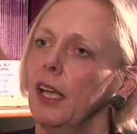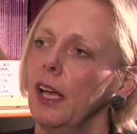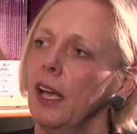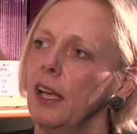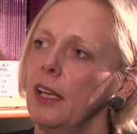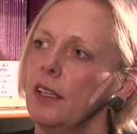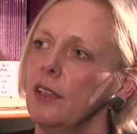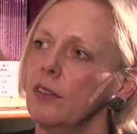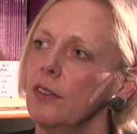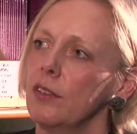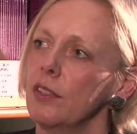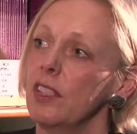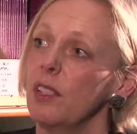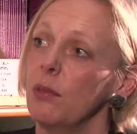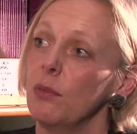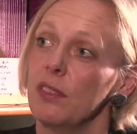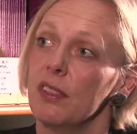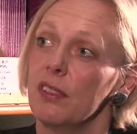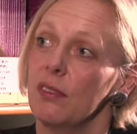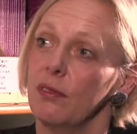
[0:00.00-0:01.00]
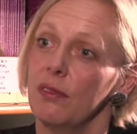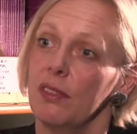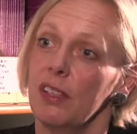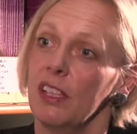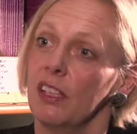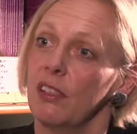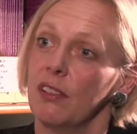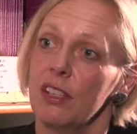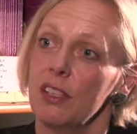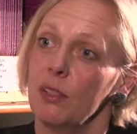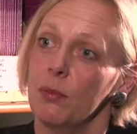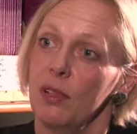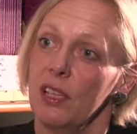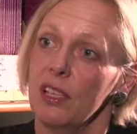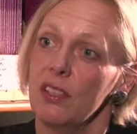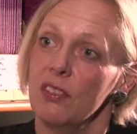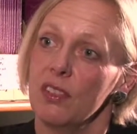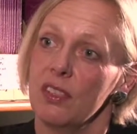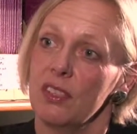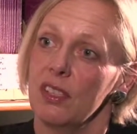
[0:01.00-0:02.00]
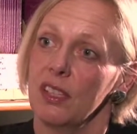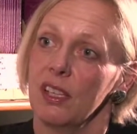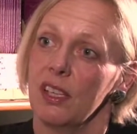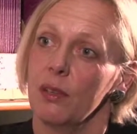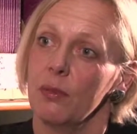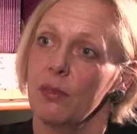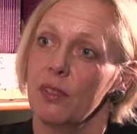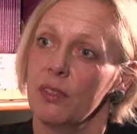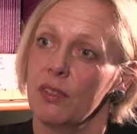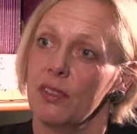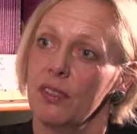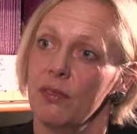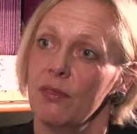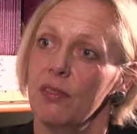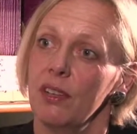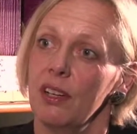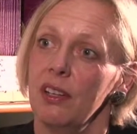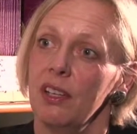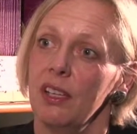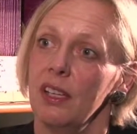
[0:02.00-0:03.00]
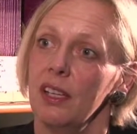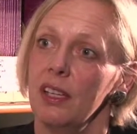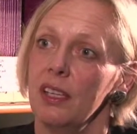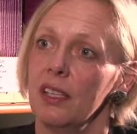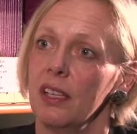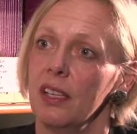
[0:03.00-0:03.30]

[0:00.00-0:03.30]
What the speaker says: And of course it was incredibly interesting. It was the very early